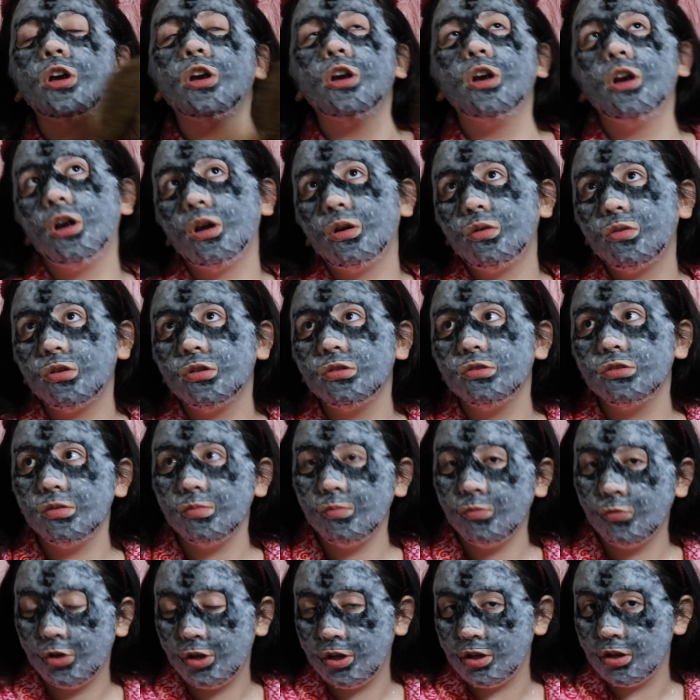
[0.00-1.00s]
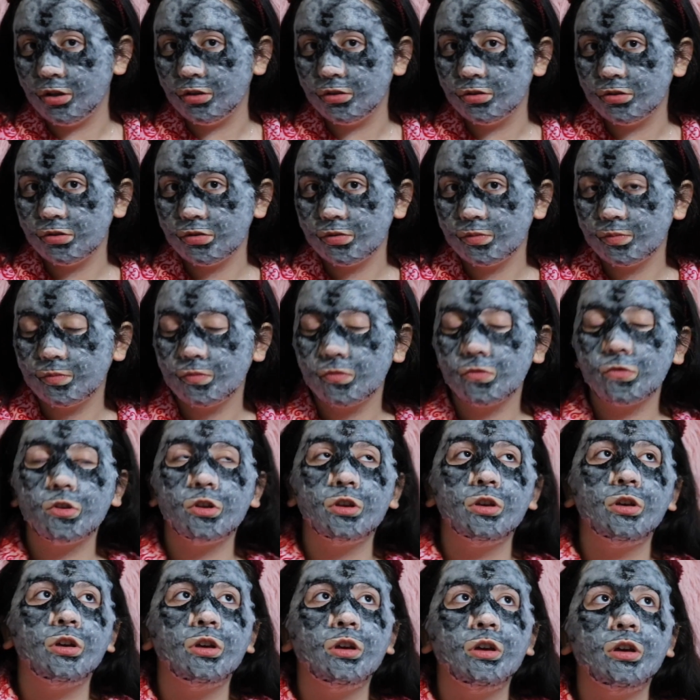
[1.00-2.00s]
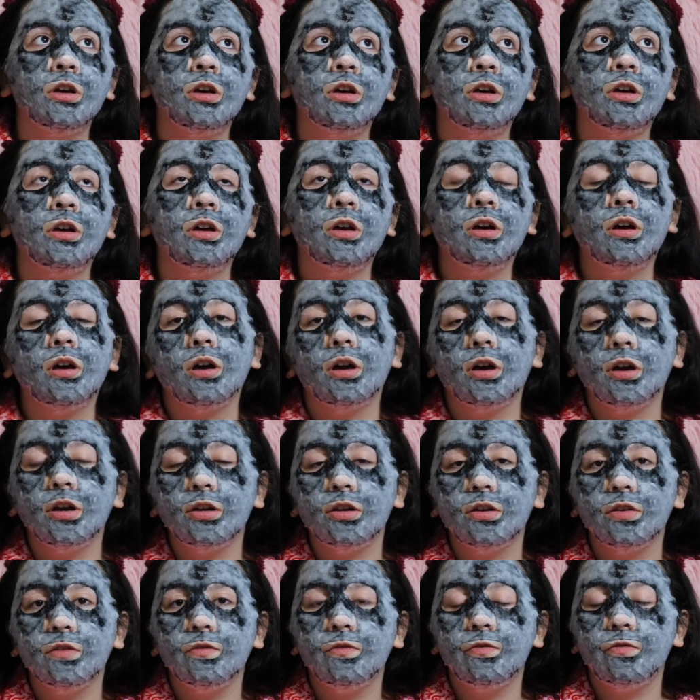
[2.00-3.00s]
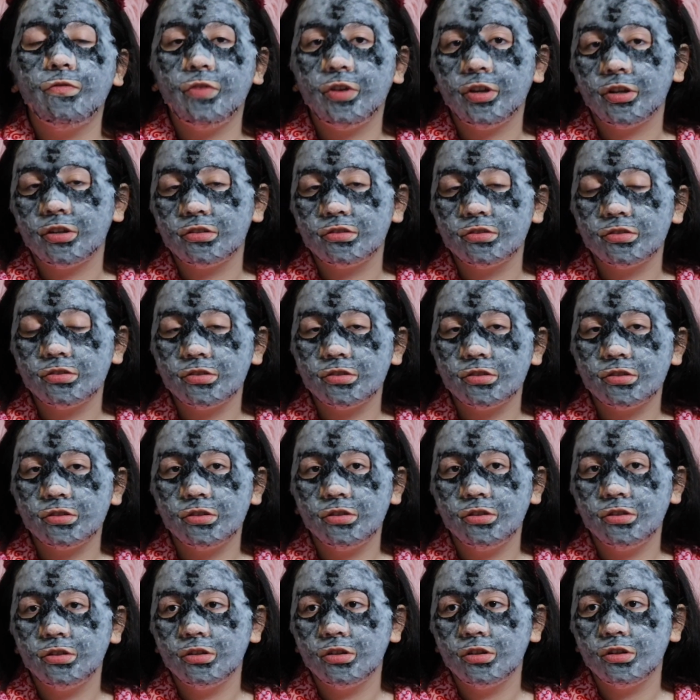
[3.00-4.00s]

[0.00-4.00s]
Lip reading: How are some ways I can fix